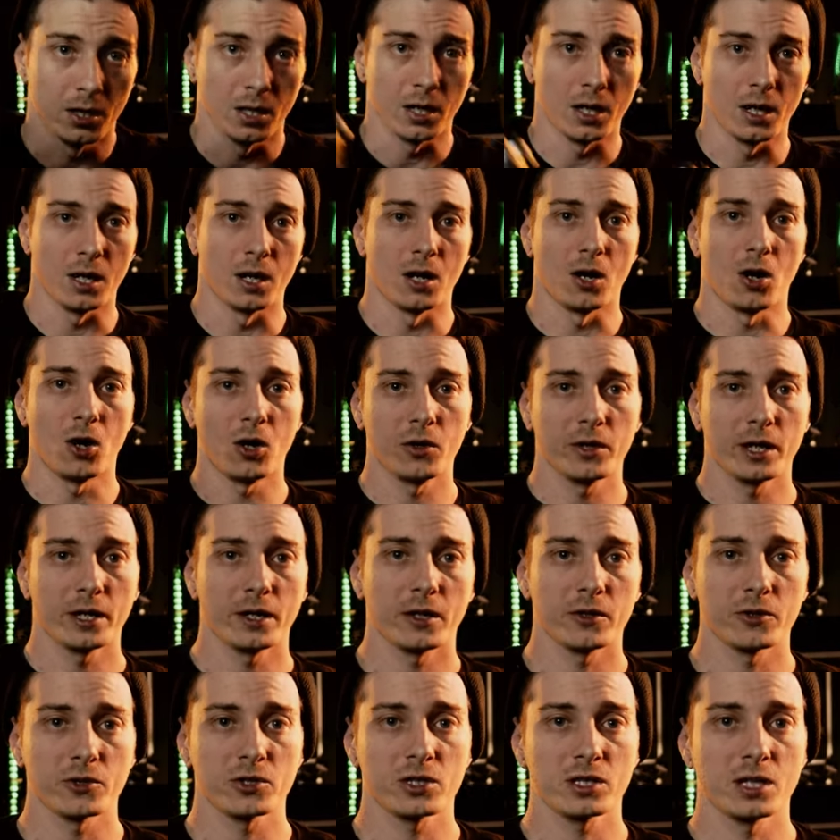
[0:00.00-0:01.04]
uh, all that
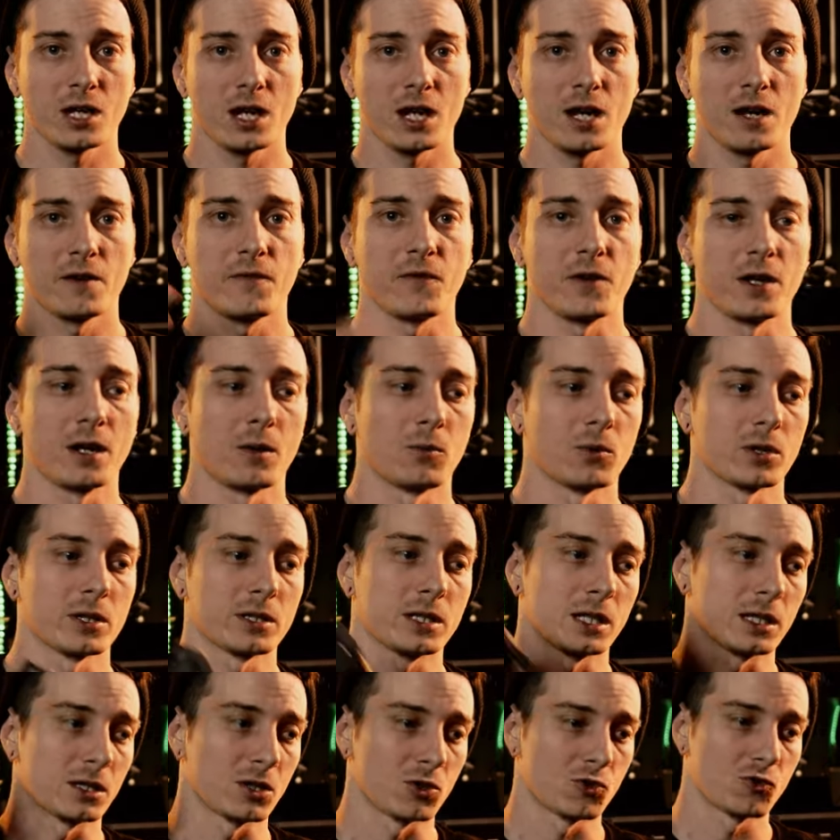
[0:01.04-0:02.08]
other stuff and I want
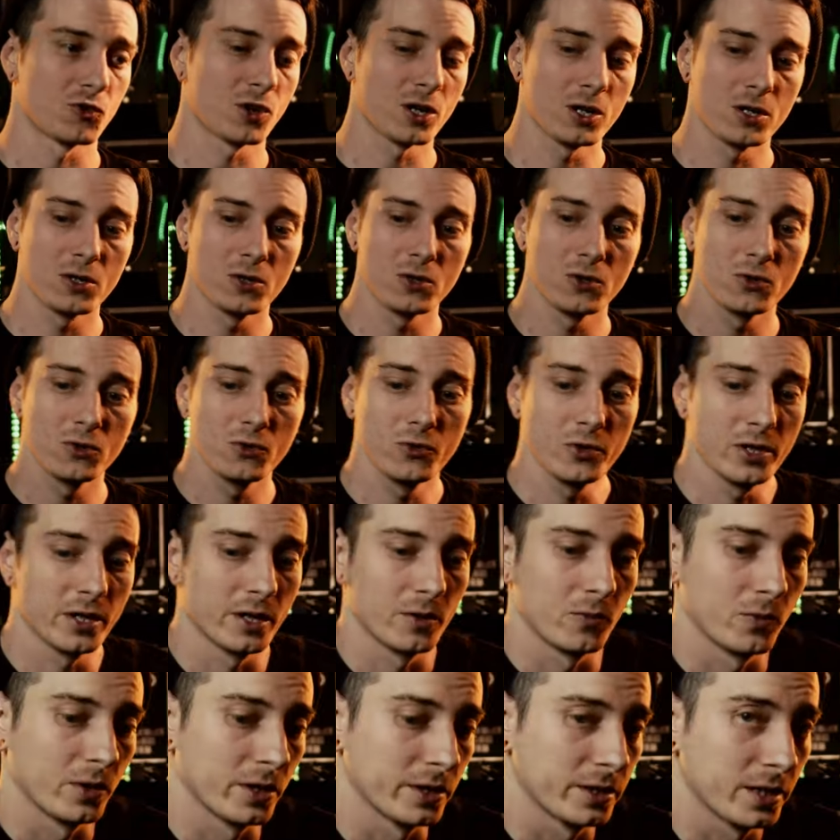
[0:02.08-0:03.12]
to take the drone and I
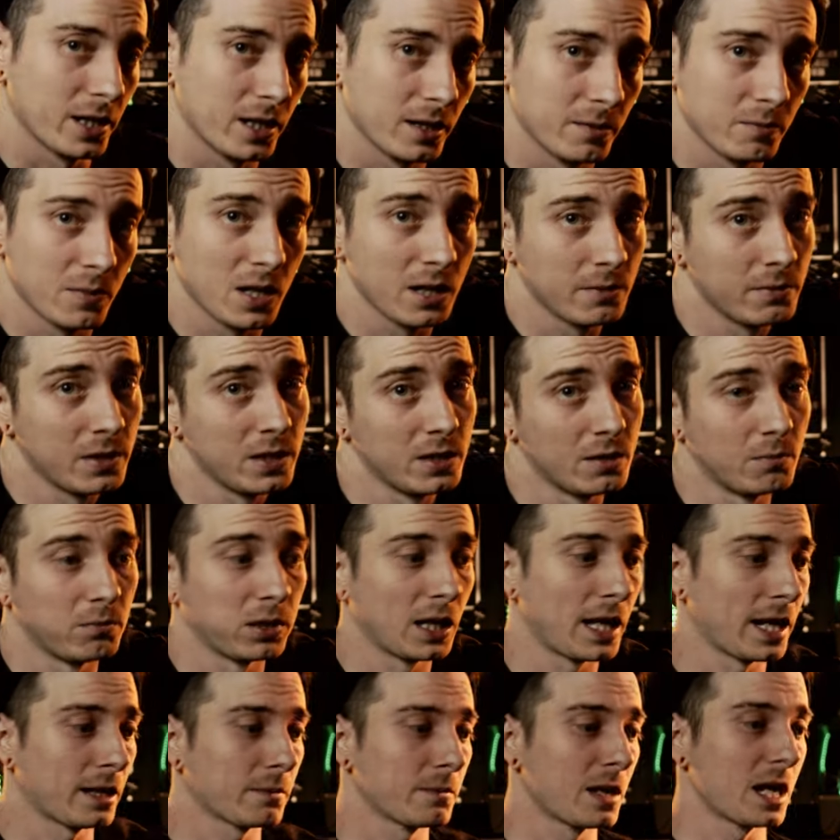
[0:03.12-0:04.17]
want to take maybe the
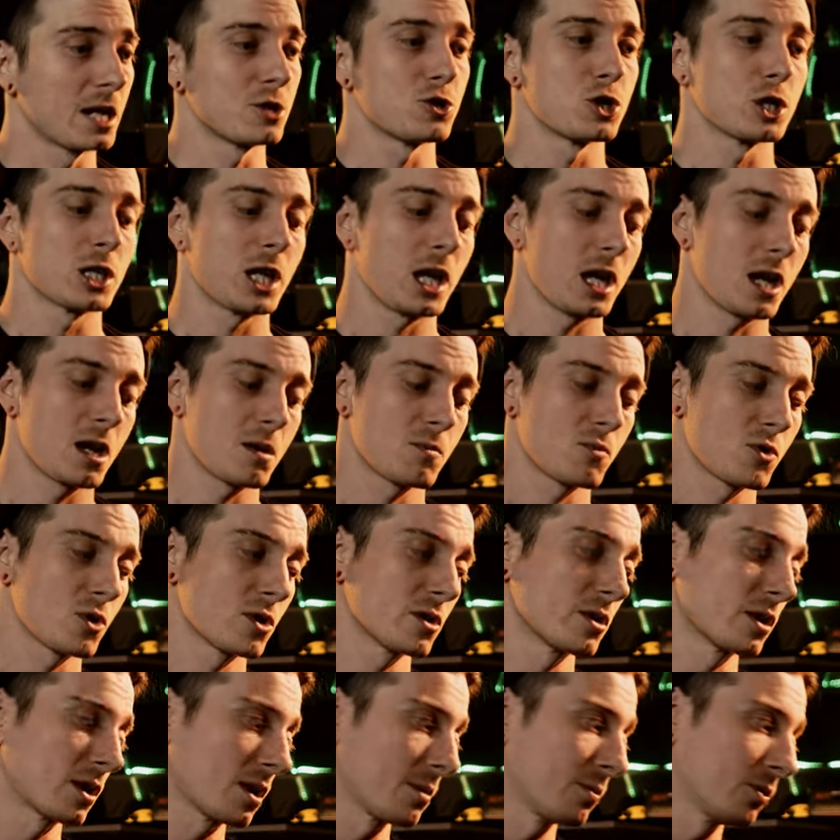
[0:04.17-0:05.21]
Blackmagic camera
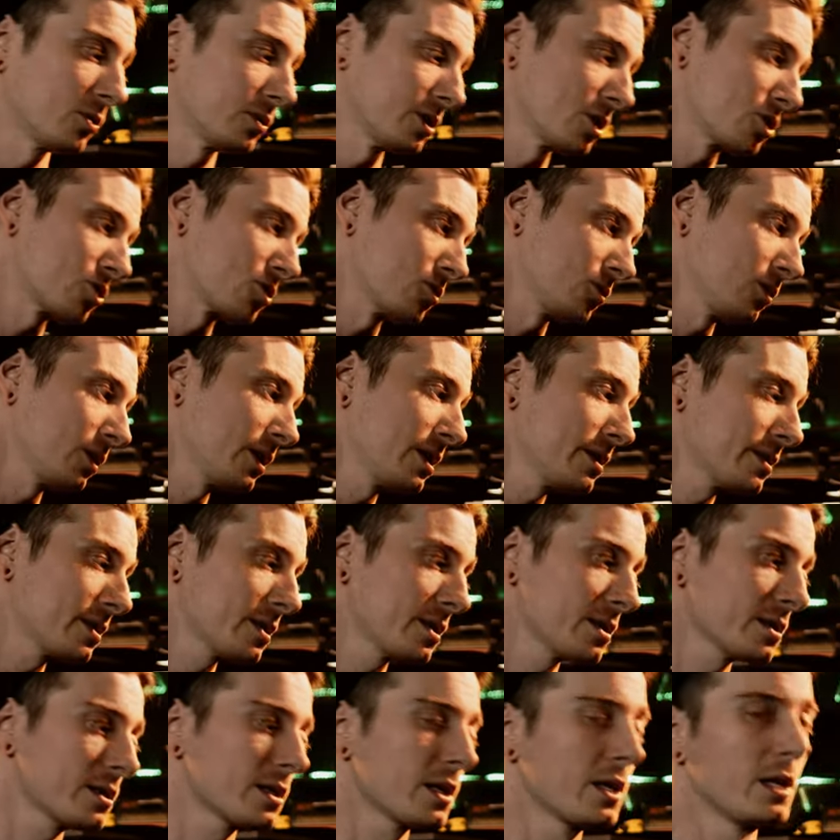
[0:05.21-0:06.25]
and a couple additional
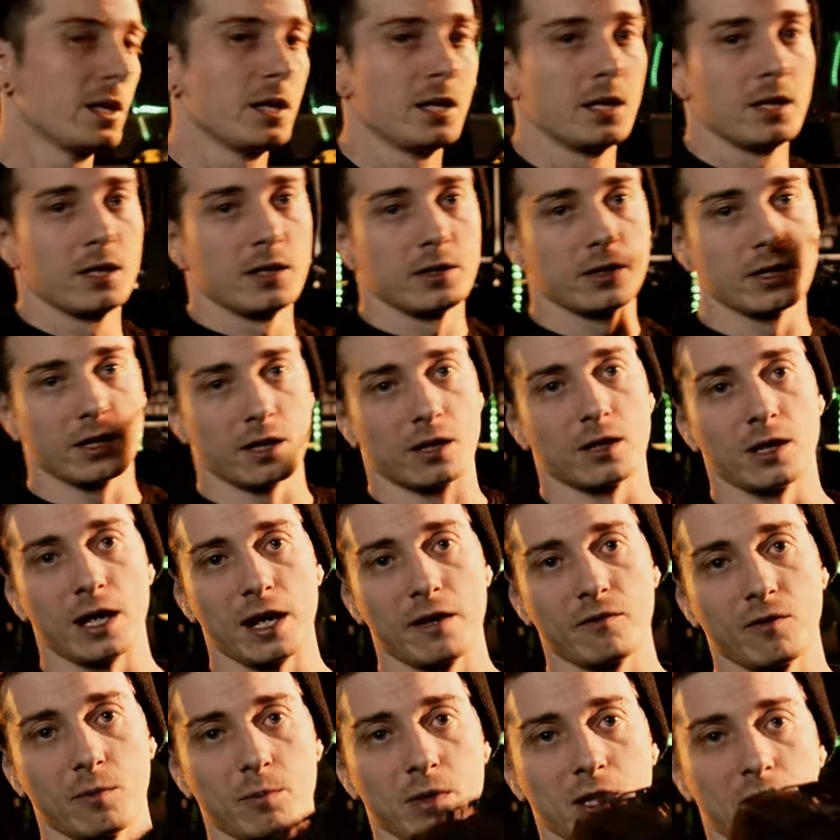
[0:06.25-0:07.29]
lenses, then I'll
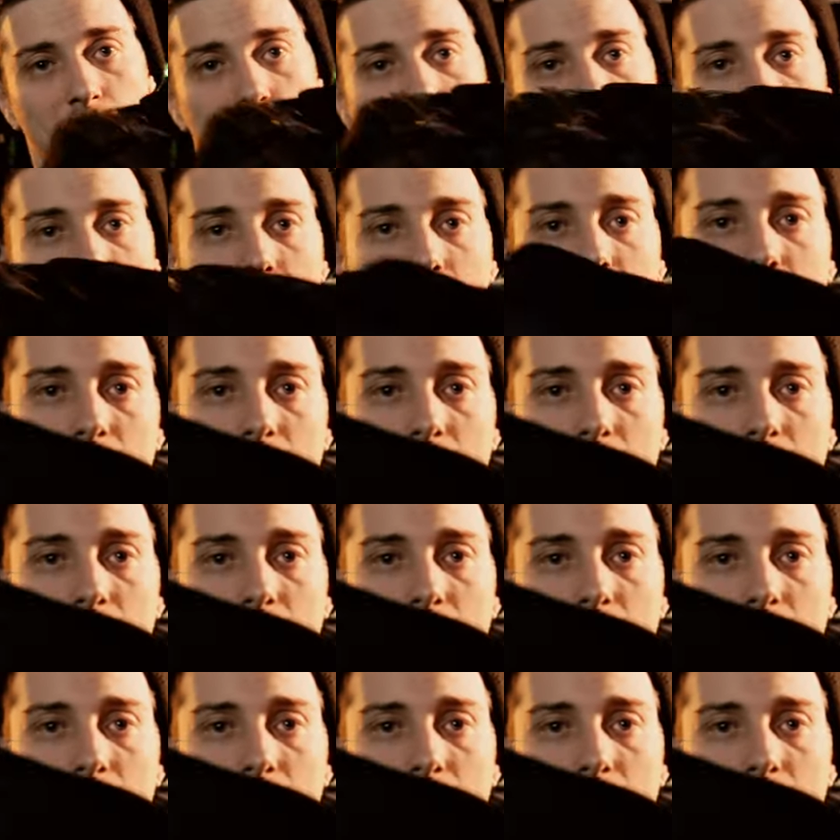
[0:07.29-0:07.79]
have a bigger bag